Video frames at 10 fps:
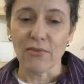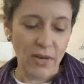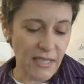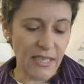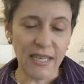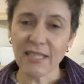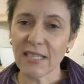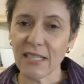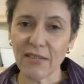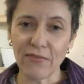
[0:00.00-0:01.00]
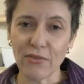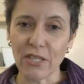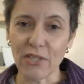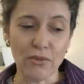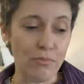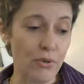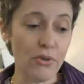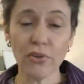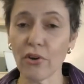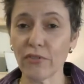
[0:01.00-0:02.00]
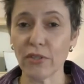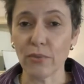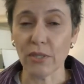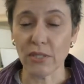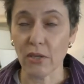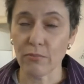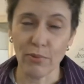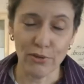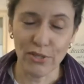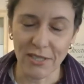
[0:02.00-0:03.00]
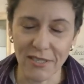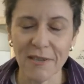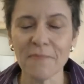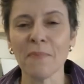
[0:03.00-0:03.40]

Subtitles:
Write a letter if you need to. Burn it afterwards. Don't post it.